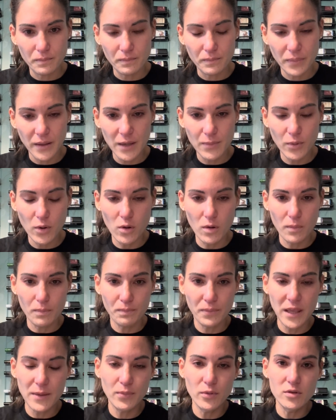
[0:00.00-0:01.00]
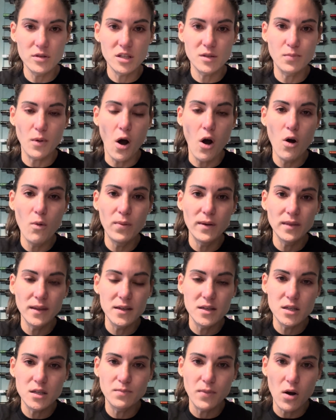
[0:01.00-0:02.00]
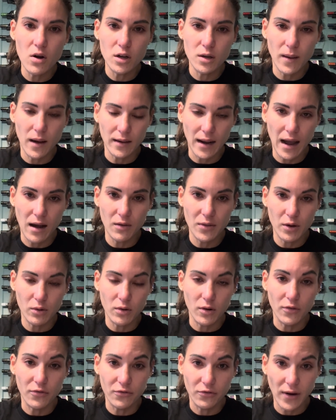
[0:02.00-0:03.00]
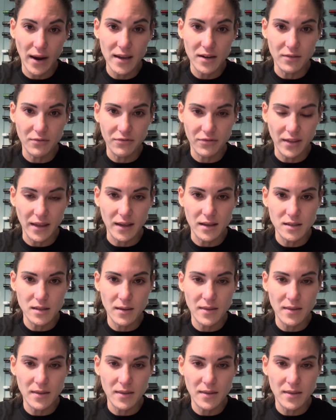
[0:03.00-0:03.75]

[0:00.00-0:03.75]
People openly spoke about how they were afraid of things,